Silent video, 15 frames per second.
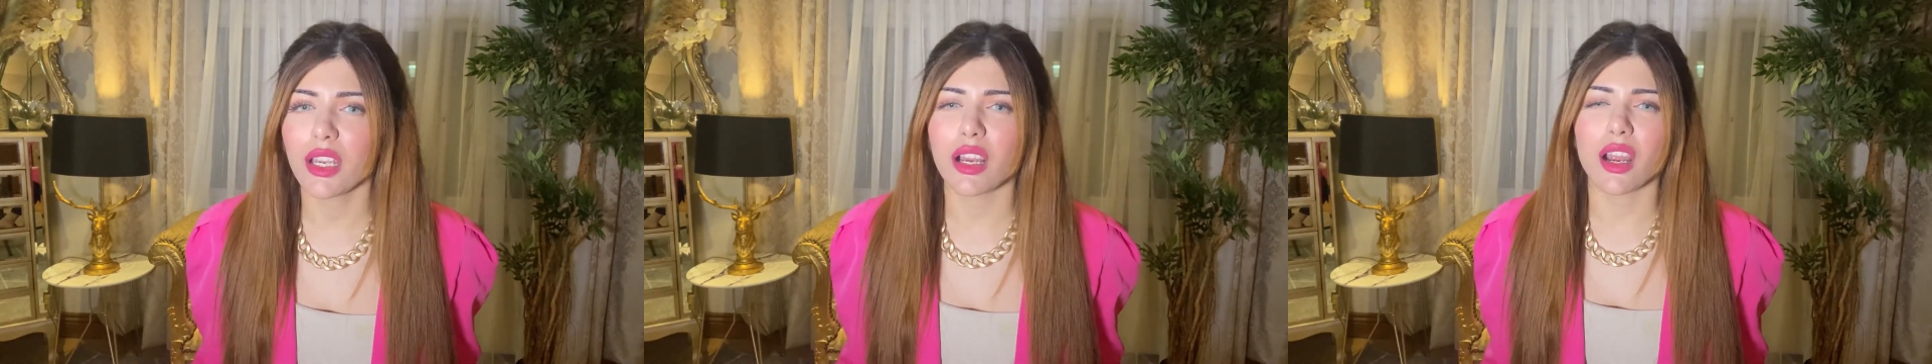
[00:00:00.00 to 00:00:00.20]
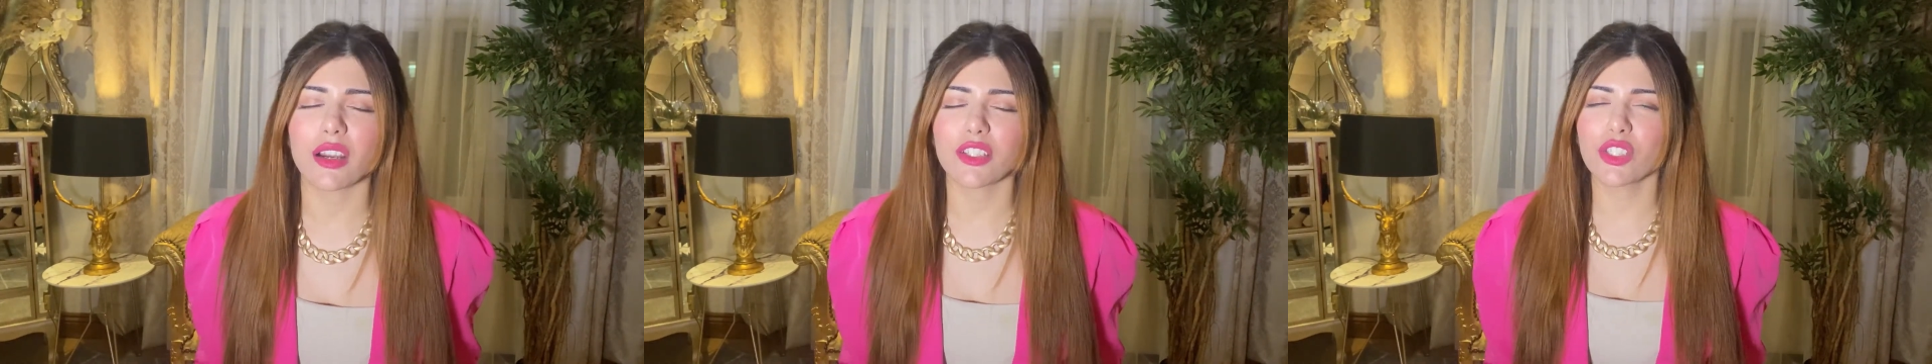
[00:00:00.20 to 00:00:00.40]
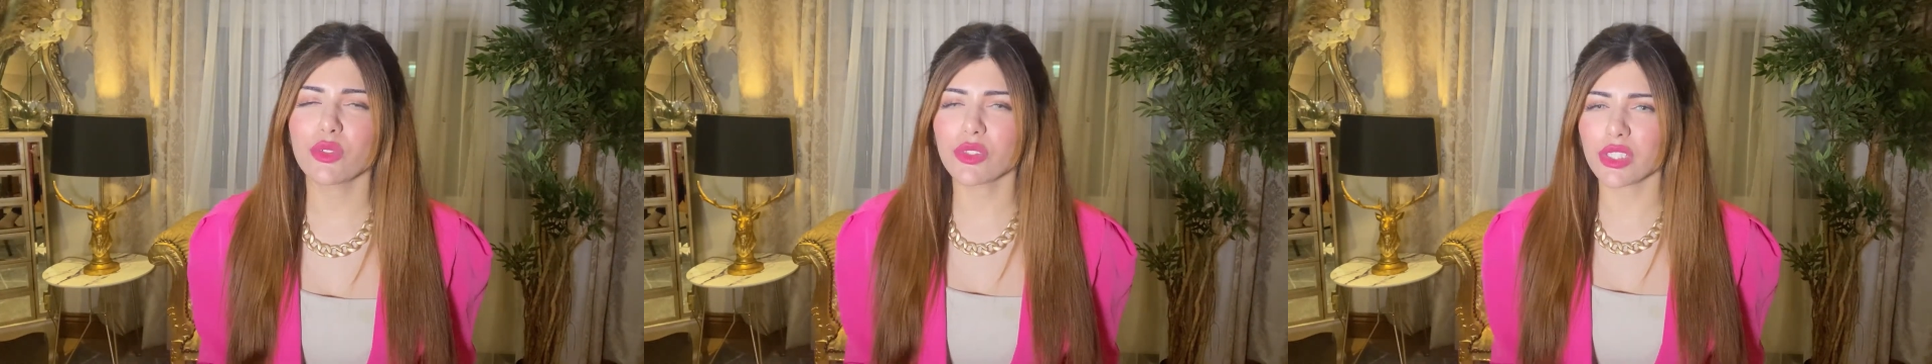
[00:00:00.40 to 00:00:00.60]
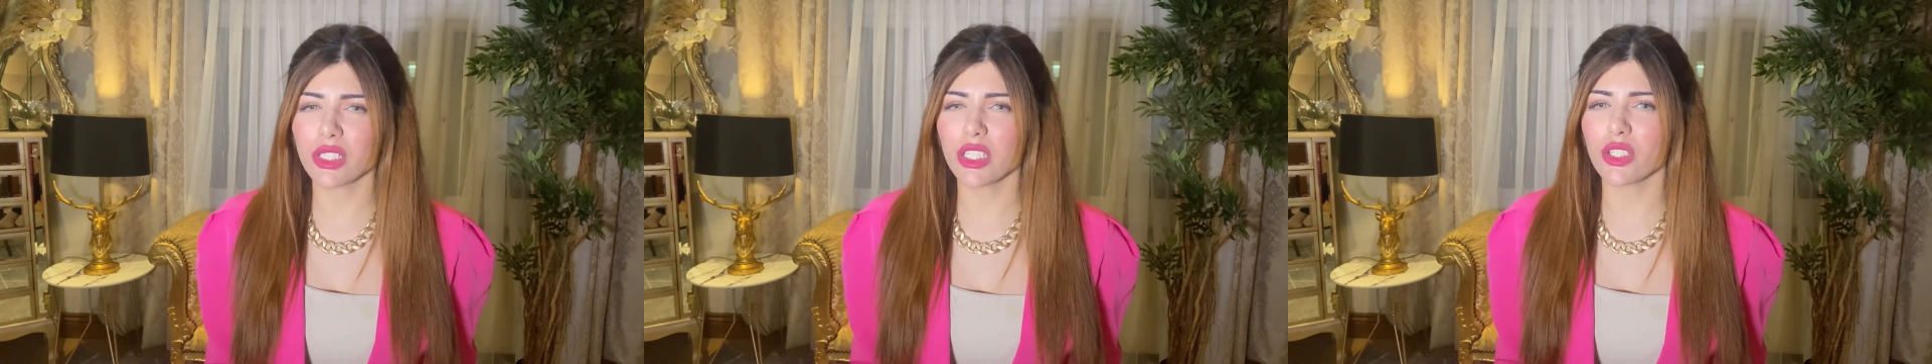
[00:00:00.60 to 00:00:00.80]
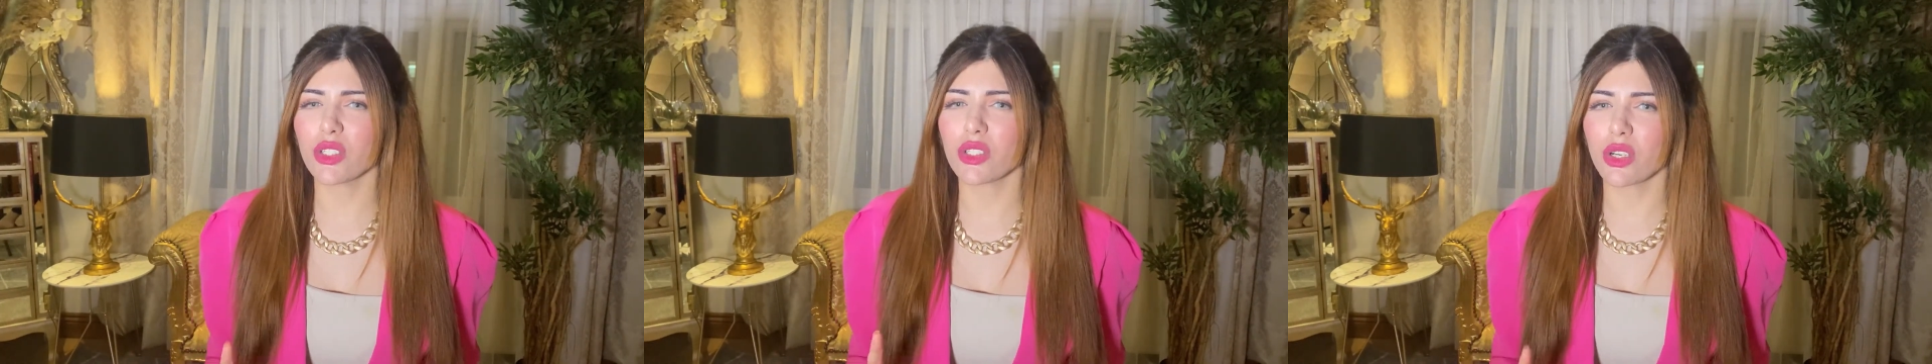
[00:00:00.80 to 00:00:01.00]
are
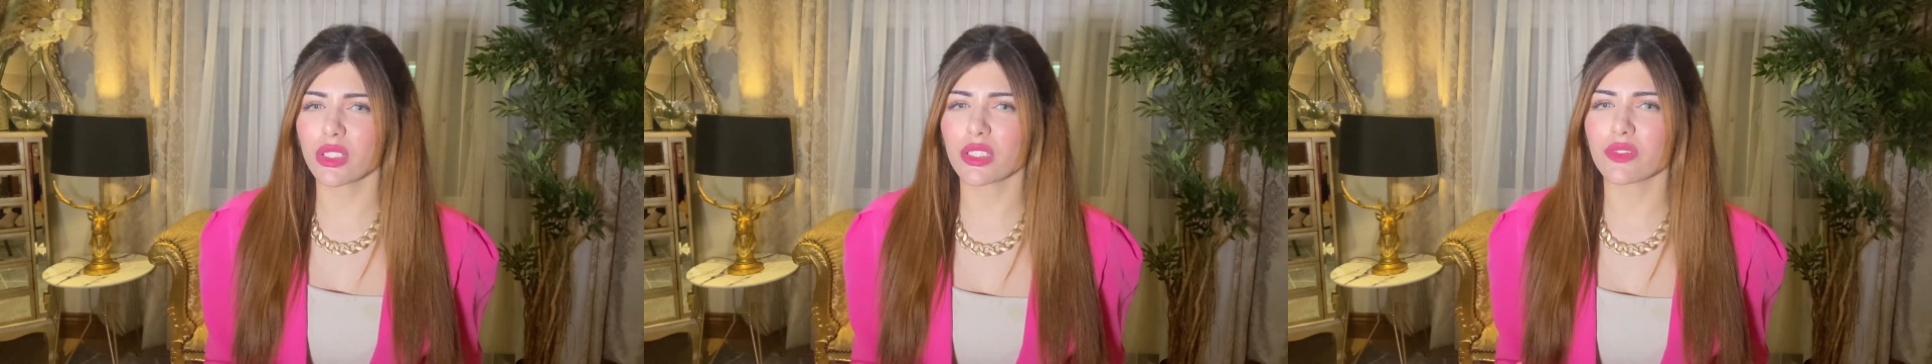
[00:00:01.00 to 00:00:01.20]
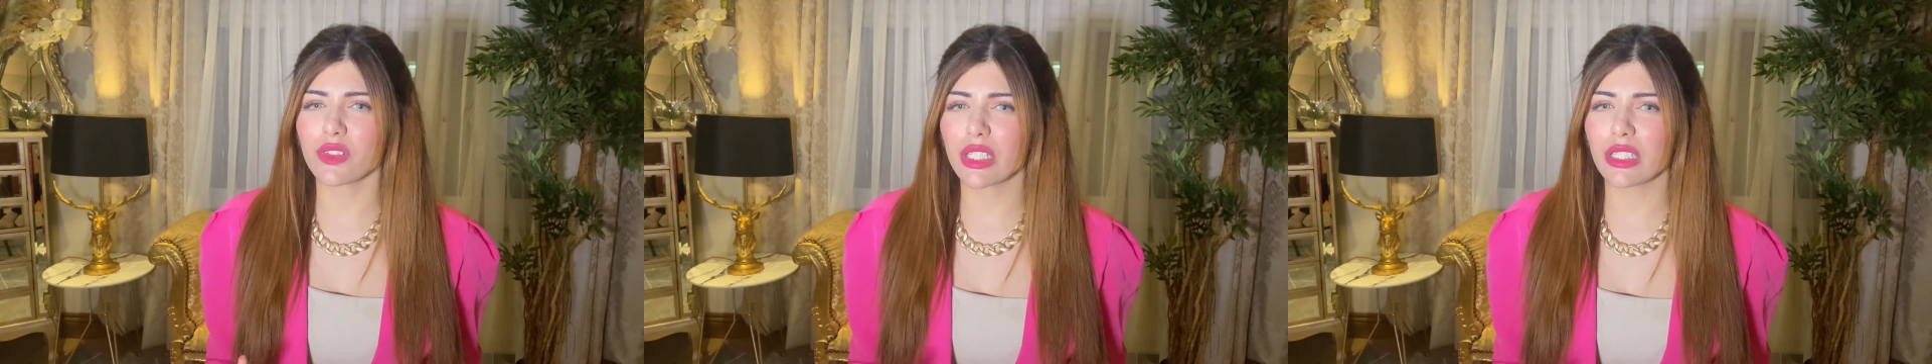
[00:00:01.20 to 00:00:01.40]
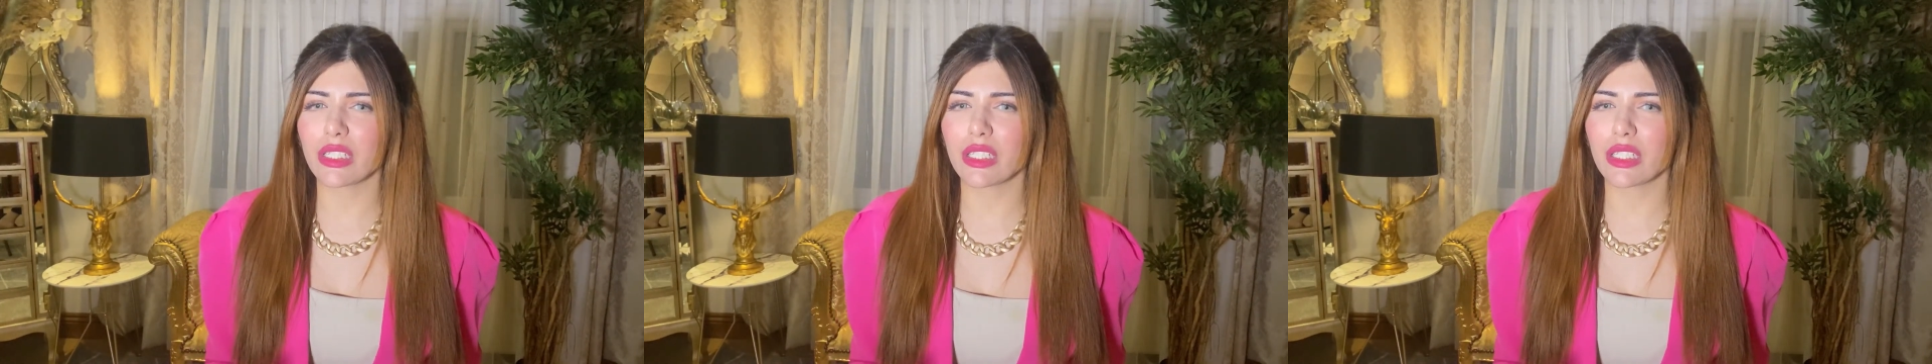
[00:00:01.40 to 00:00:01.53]
usually not really